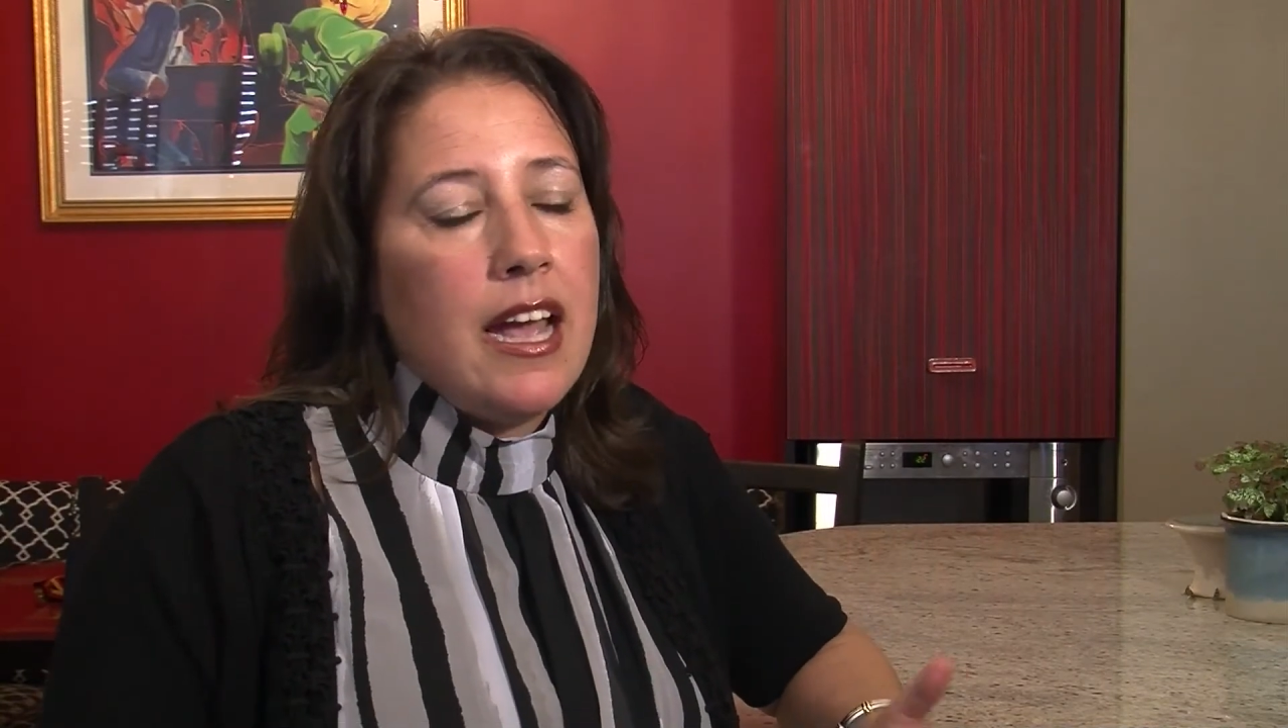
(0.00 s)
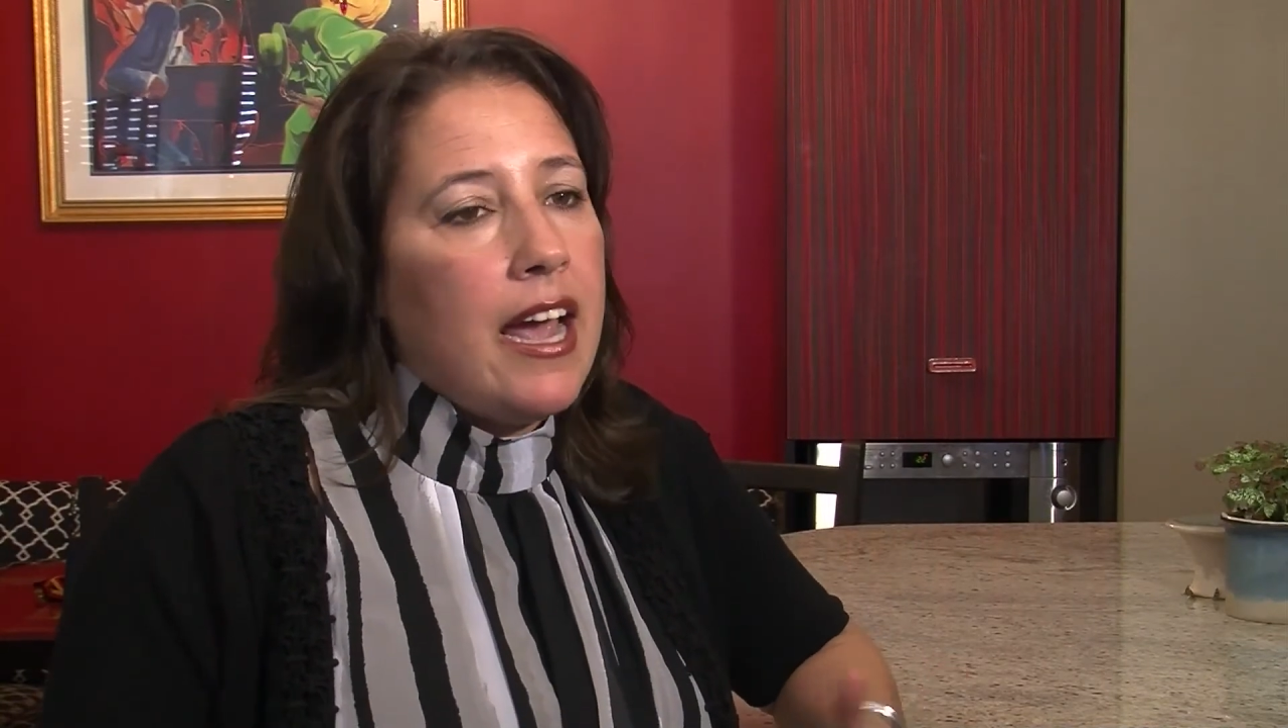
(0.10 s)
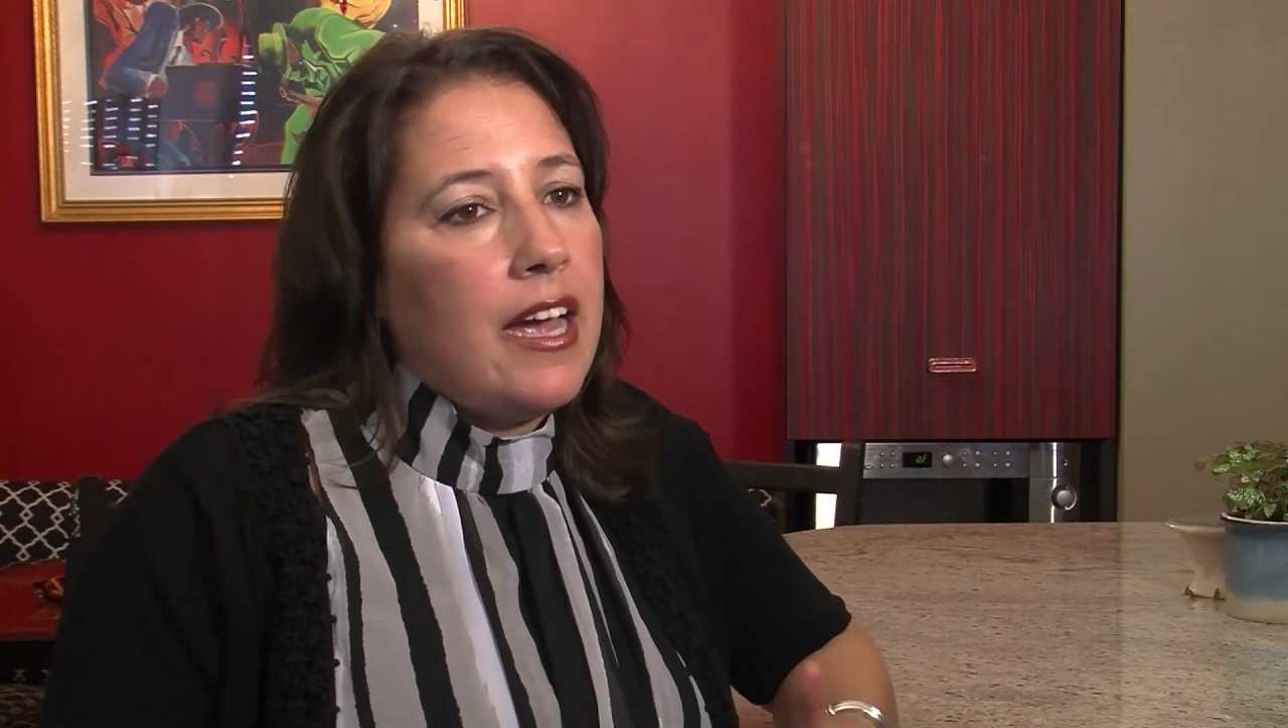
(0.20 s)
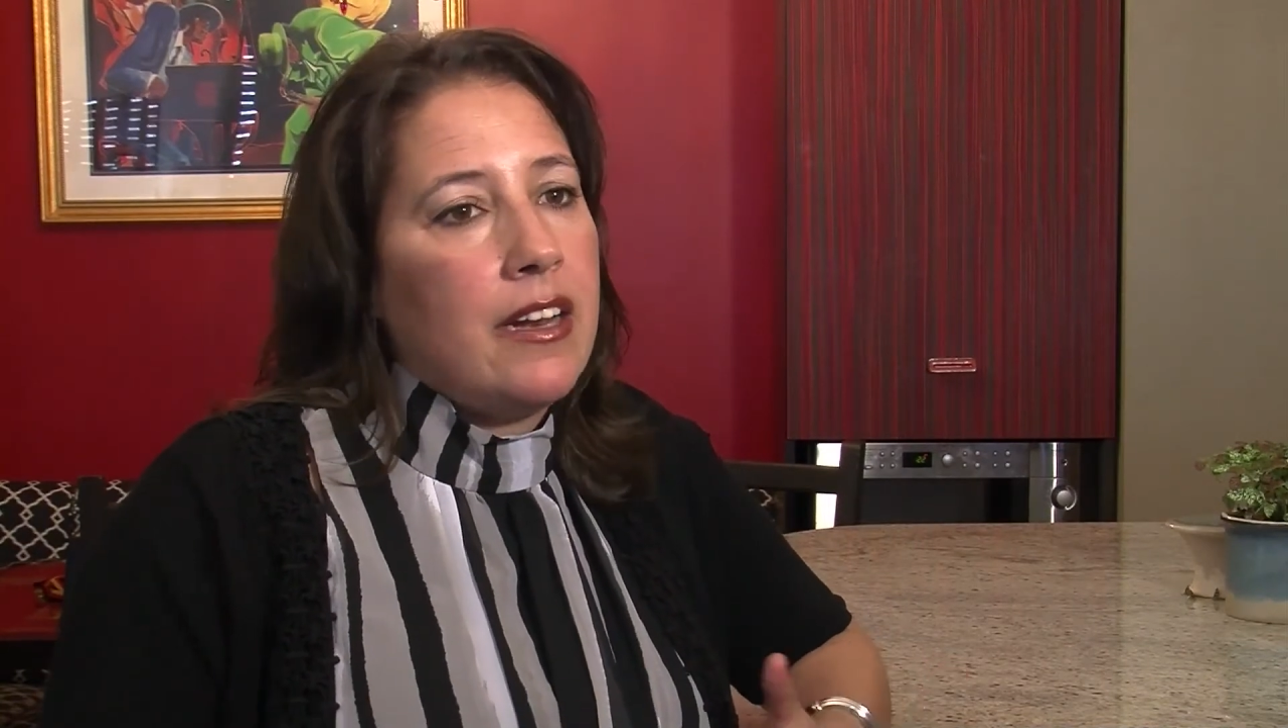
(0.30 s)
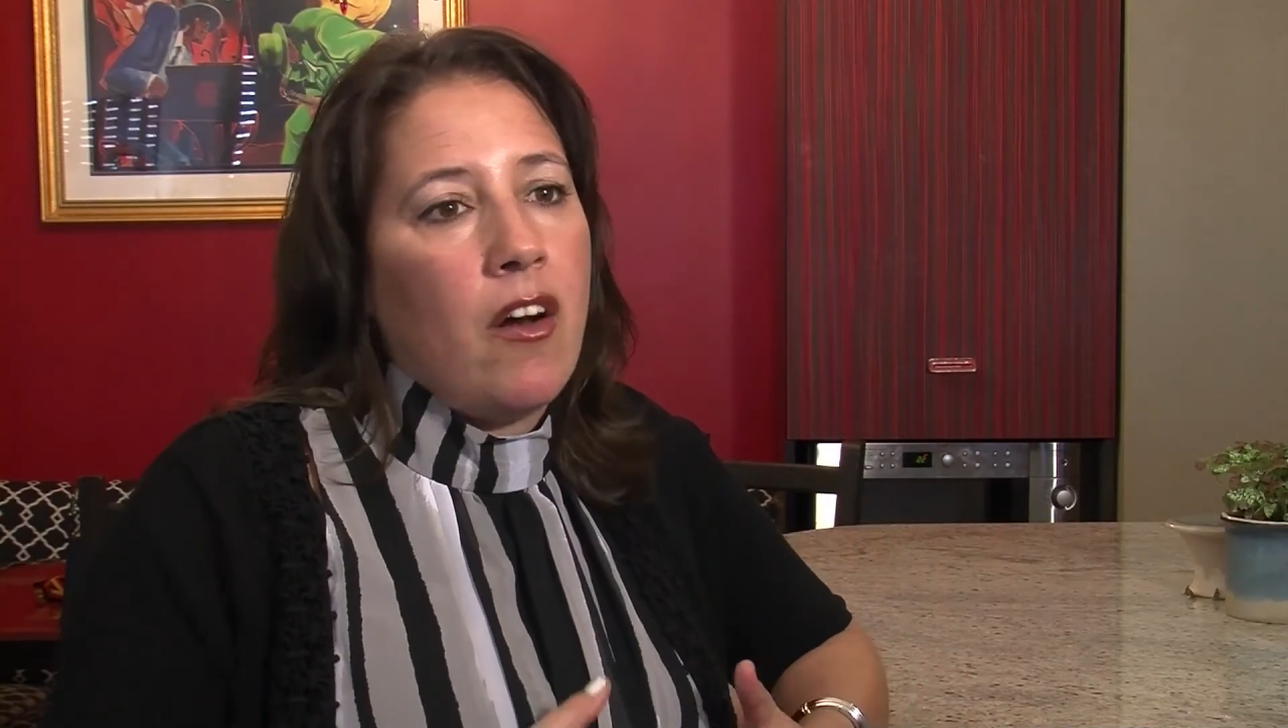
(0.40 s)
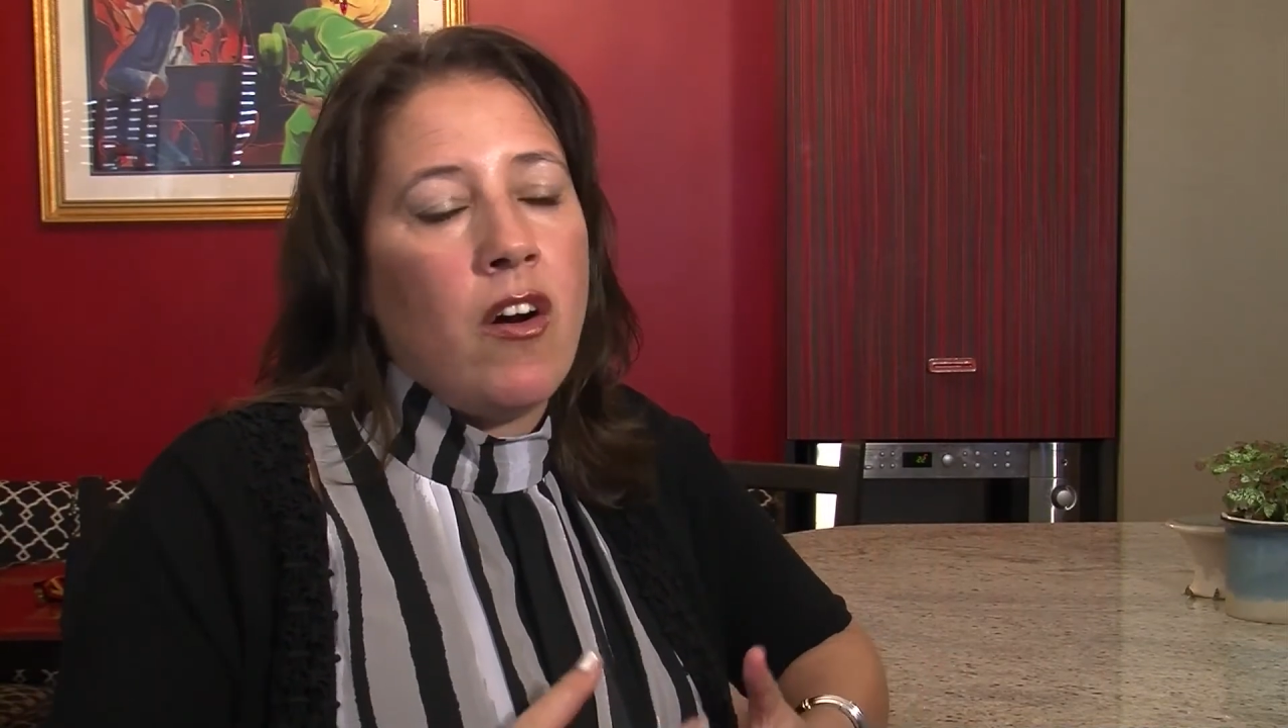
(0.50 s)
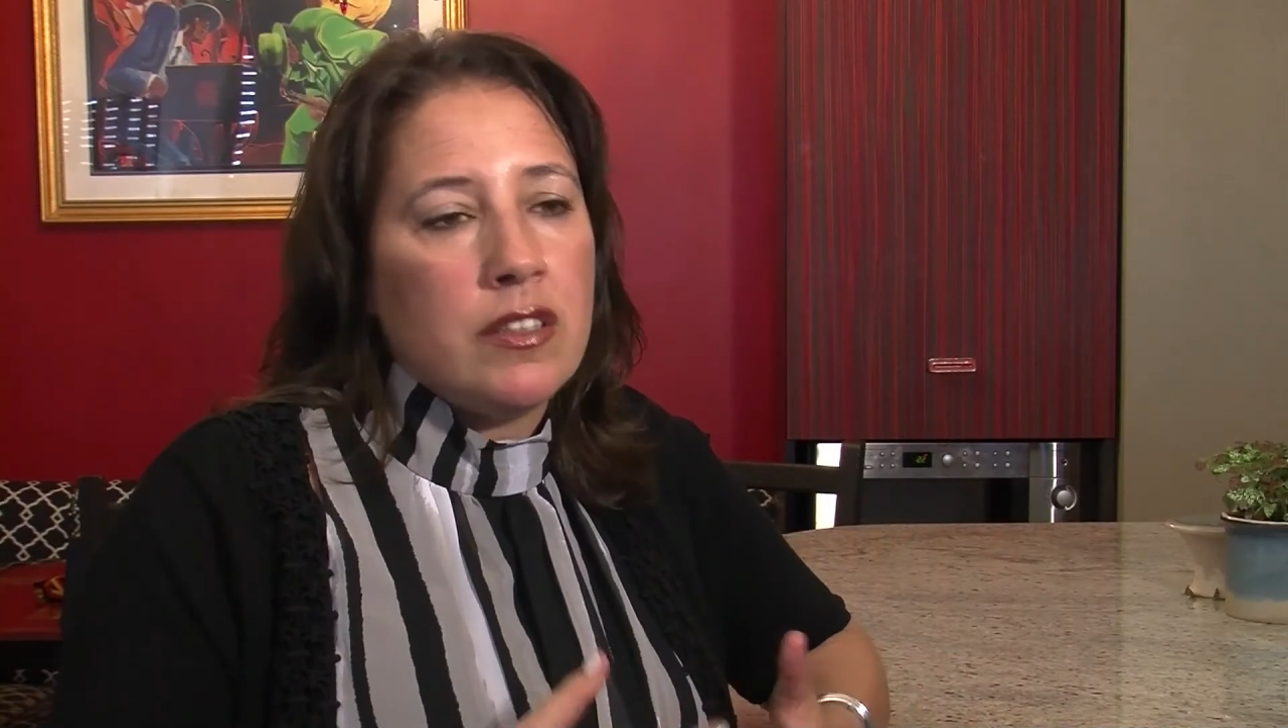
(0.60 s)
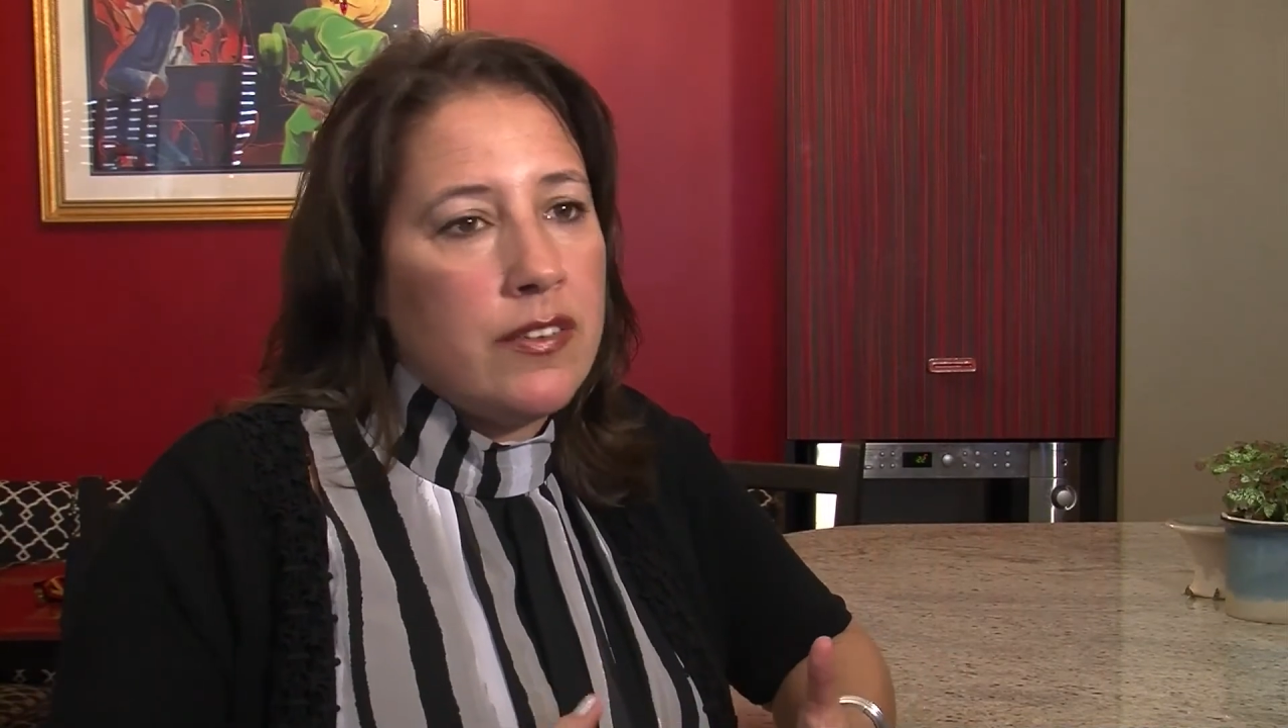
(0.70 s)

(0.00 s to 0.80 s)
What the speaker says: and all